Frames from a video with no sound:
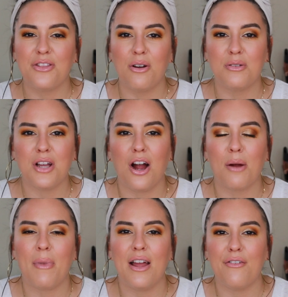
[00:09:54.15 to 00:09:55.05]
Those are
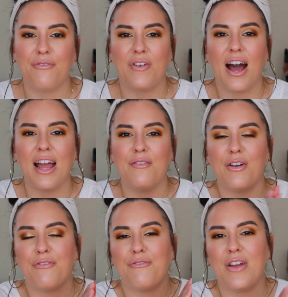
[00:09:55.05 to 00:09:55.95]
my 5
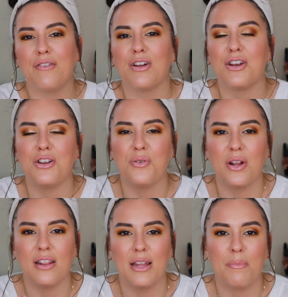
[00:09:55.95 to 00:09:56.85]
favorite nude
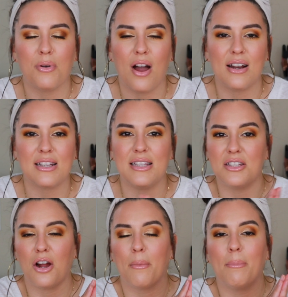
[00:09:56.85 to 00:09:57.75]
lip products. These
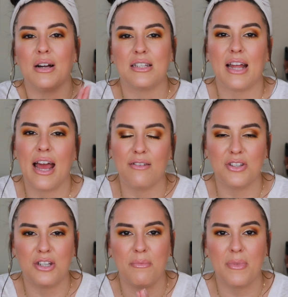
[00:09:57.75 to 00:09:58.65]
are
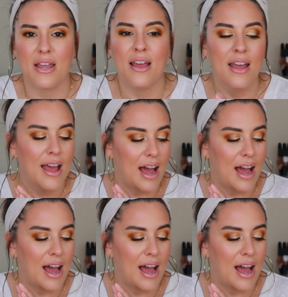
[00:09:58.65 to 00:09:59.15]
must-haves to me.